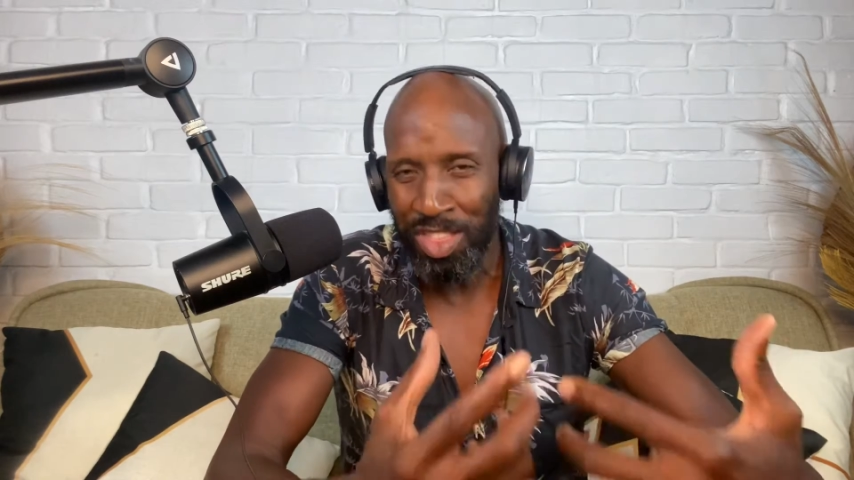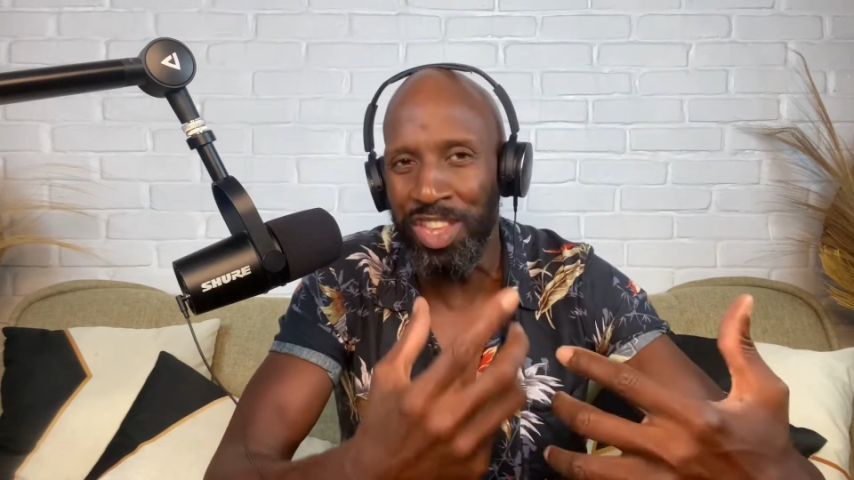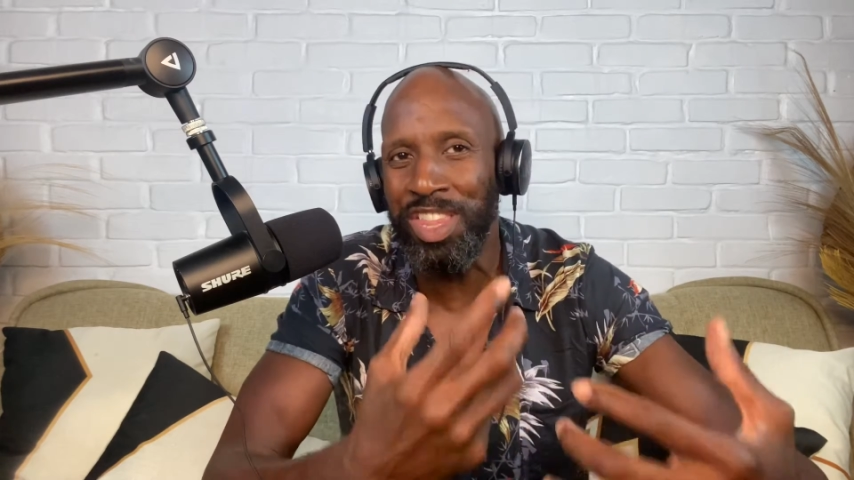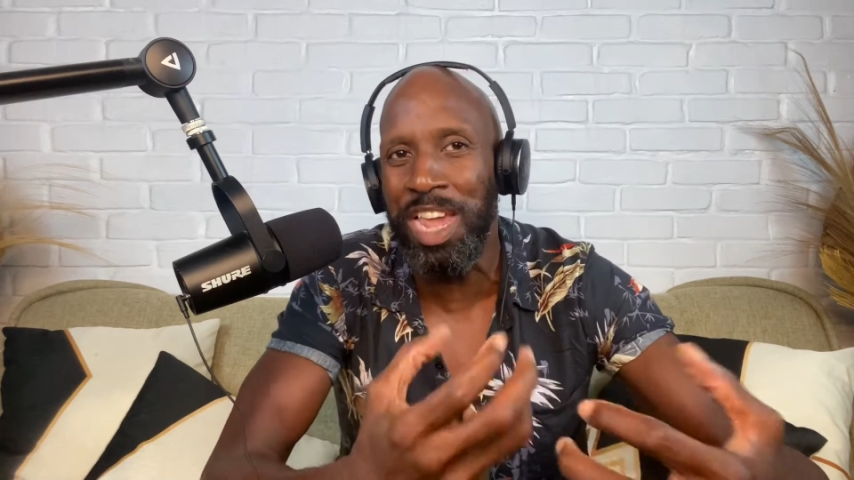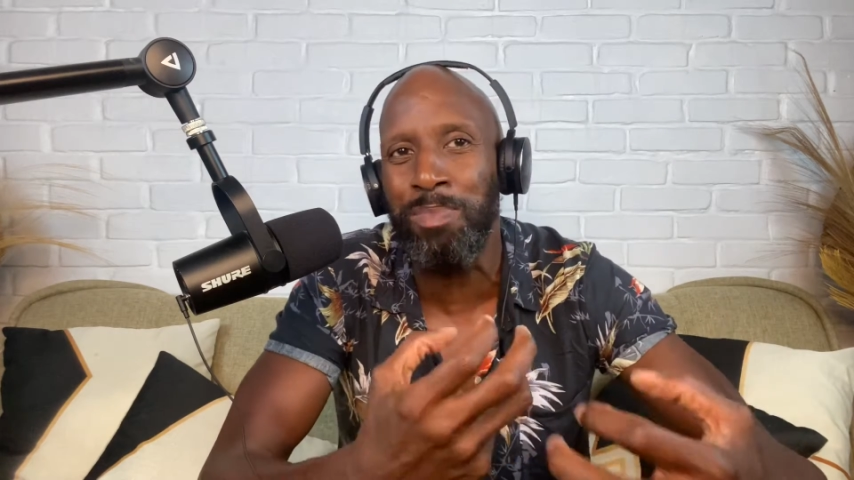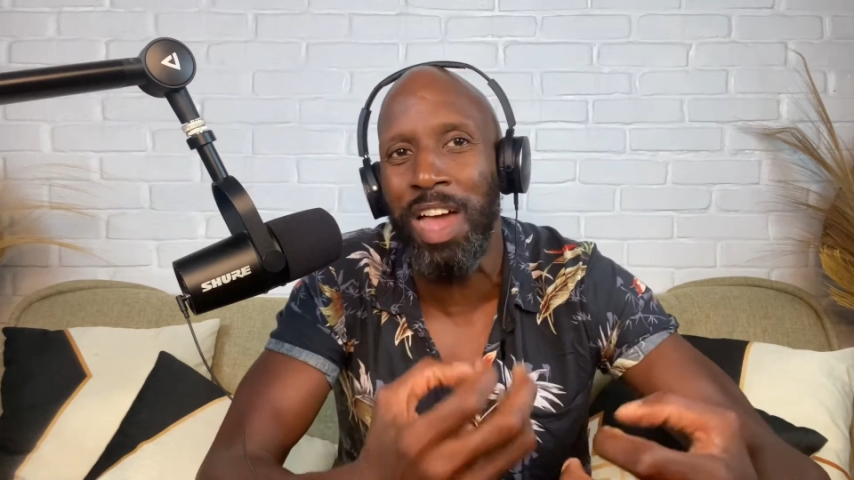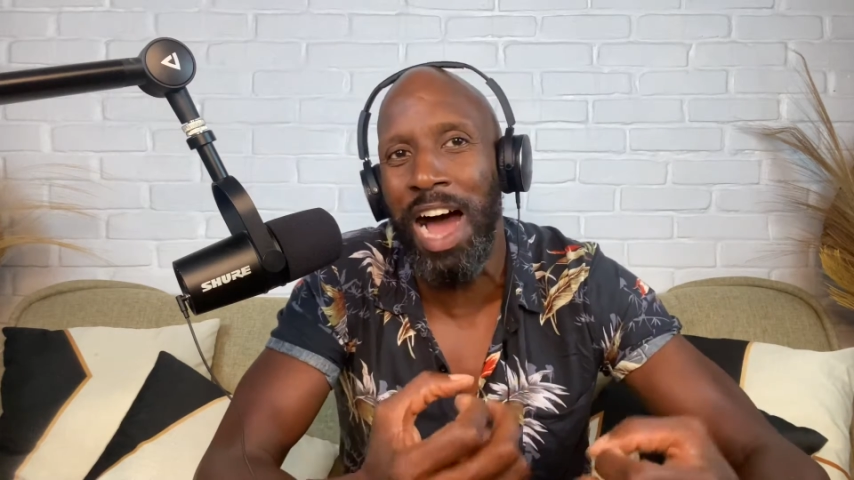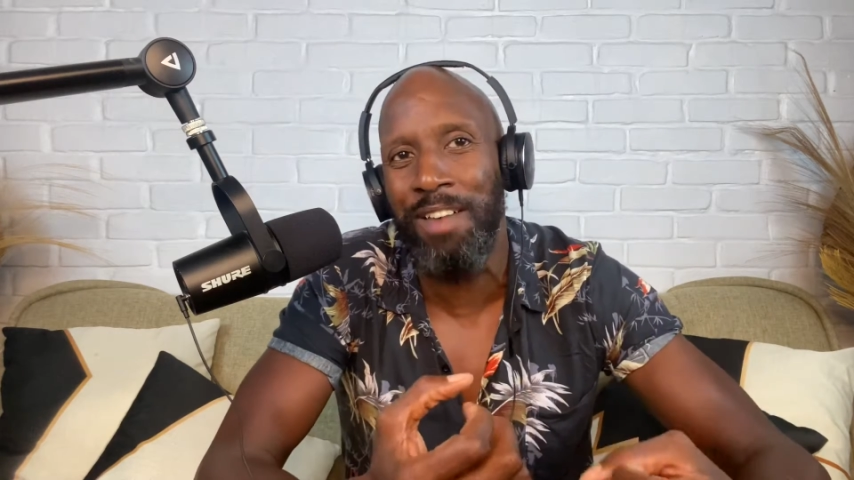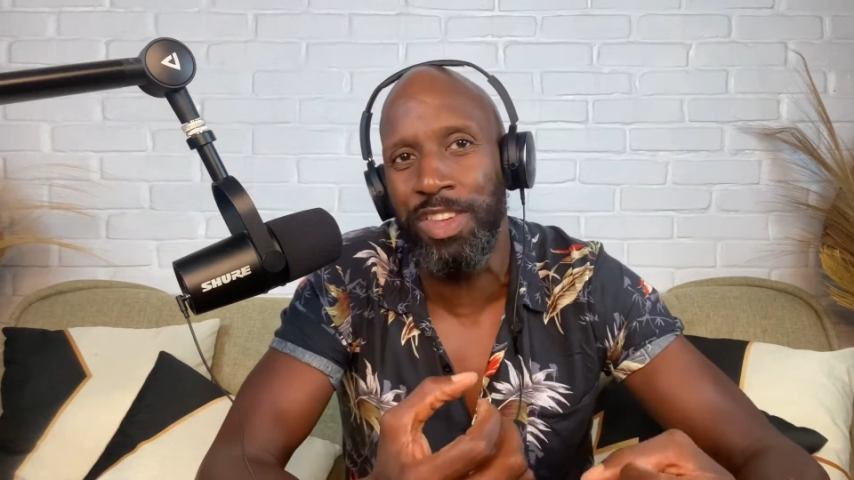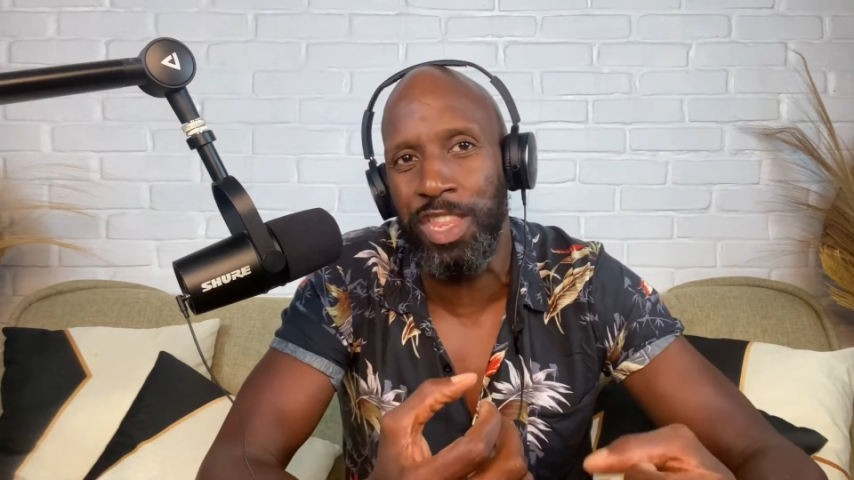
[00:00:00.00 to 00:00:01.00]
To deep
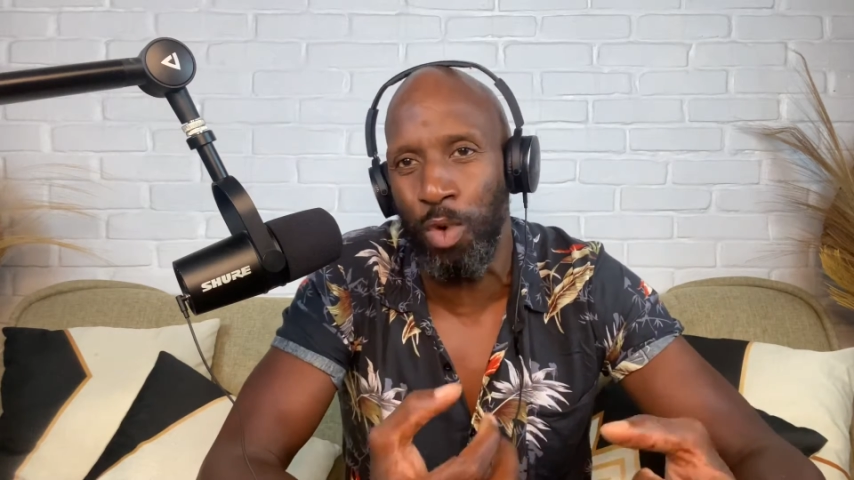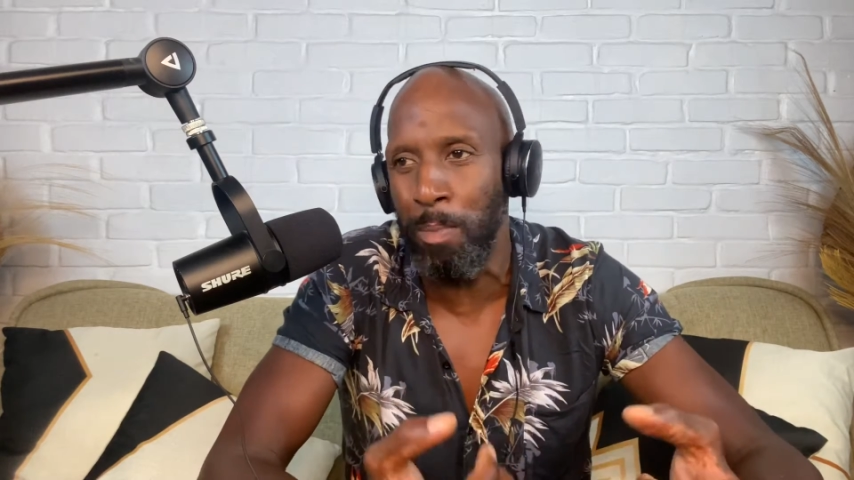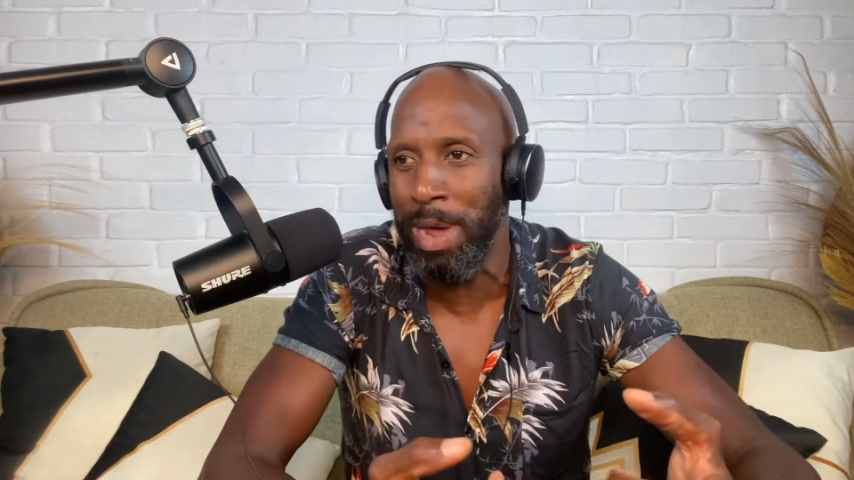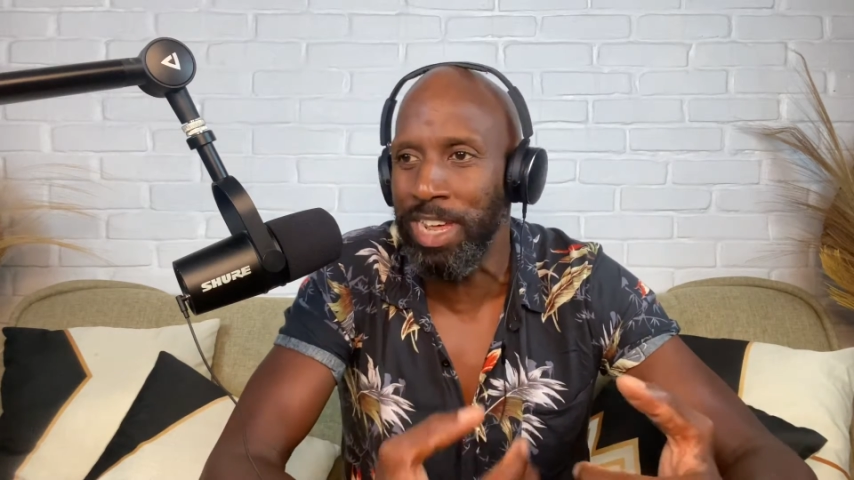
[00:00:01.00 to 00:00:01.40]
dive into what